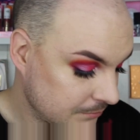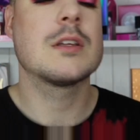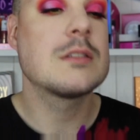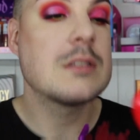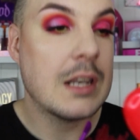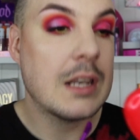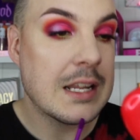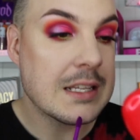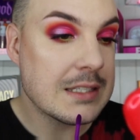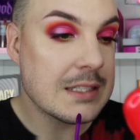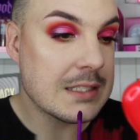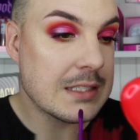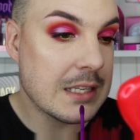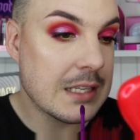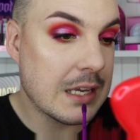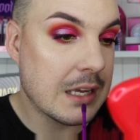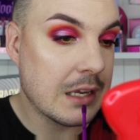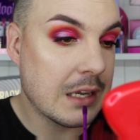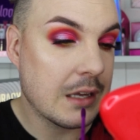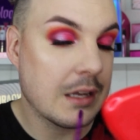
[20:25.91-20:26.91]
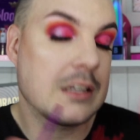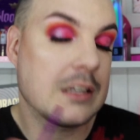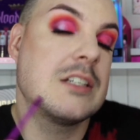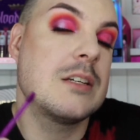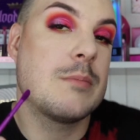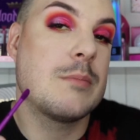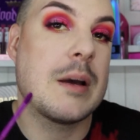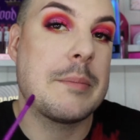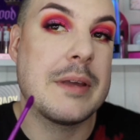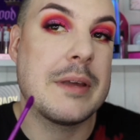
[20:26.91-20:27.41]
So let's see,
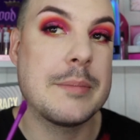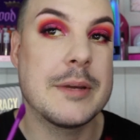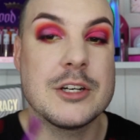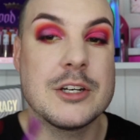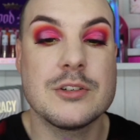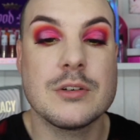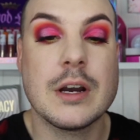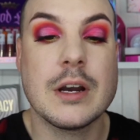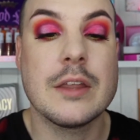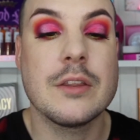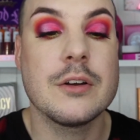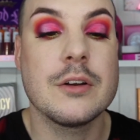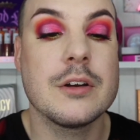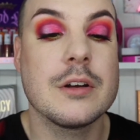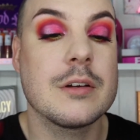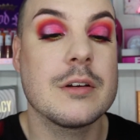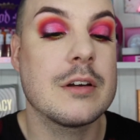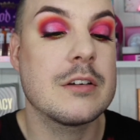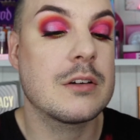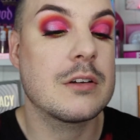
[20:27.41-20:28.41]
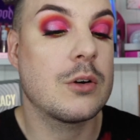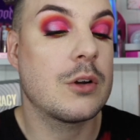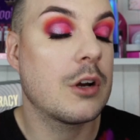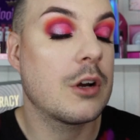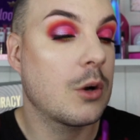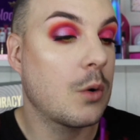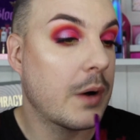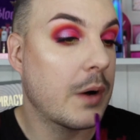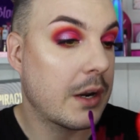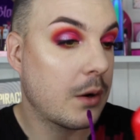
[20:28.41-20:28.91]
she might be a bit dry though. I got
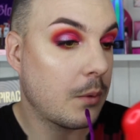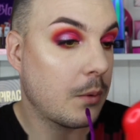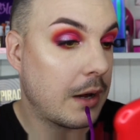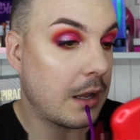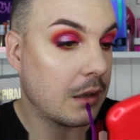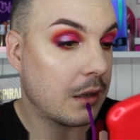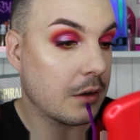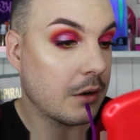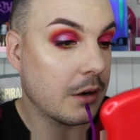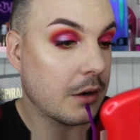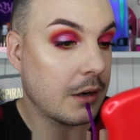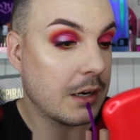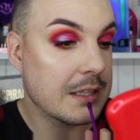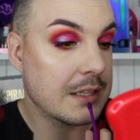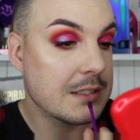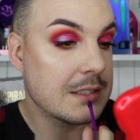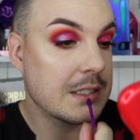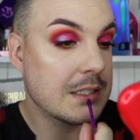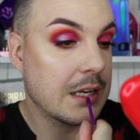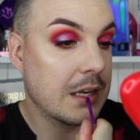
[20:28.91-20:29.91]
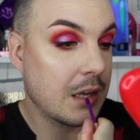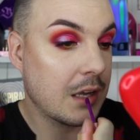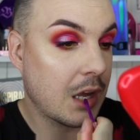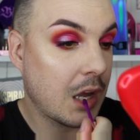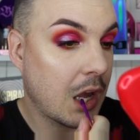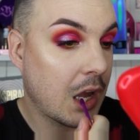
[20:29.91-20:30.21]
her quite a while ago, let's see.